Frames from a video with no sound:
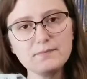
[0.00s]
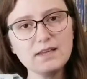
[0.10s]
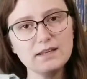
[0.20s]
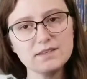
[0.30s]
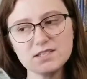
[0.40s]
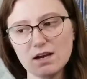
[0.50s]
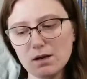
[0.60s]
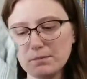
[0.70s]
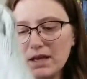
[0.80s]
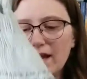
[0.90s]
at the
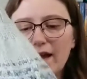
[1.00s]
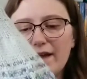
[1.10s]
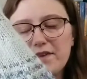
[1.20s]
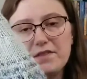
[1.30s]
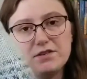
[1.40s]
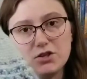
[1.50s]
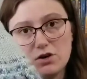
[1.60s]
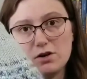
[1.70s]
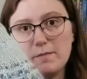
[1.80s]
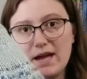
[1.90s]
top, and then the
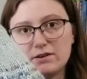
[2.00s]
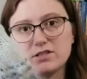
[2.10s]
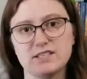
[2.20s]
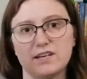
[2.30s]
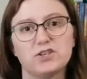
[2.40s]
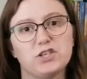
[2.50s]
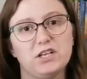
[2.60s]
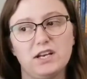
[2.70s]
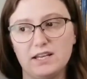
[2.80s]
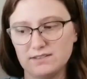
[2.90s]
dark matter
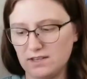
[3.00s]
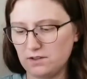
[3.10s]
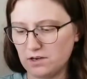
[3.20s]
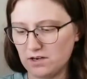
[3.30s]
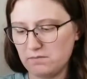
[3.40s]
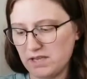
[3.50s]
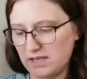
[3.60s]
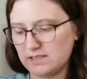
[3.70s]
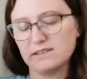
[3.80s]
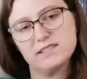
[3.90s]
section is either going to be
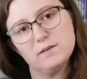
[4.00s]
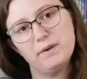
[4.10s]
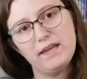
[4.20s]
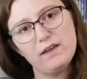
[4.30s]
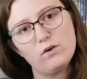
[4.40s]
a dusty pink